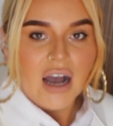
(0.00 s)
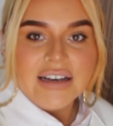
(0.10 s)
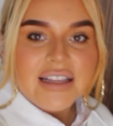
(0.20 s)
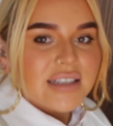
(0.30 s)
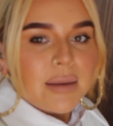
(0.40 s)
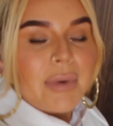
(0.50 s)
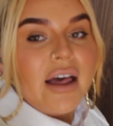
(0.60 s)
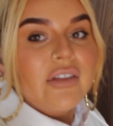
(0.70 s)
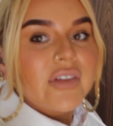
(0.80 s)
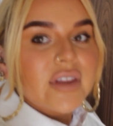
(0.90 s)
I need to get
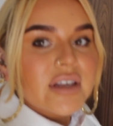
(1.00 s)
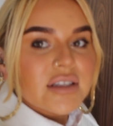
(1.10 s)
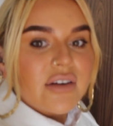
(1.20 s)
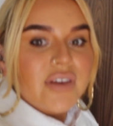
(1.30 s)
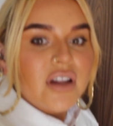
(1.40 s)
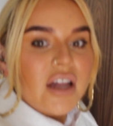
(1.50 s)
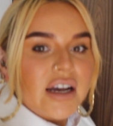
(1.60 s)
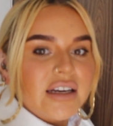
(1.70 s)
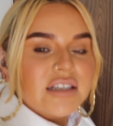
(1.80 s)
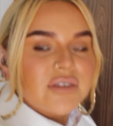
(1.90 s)
better at this. I feel like
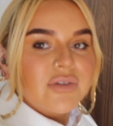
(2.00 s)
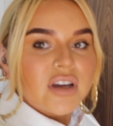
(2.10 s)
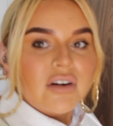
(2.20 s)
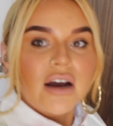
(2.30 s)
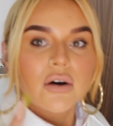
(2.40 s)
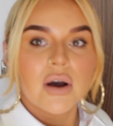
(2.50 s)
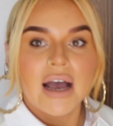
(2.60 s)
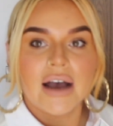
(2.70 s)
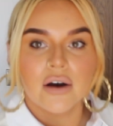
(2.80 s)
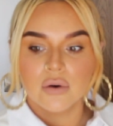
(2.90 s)
I need to figure out
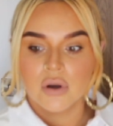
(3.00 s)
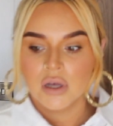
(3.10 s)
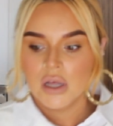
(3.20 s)
how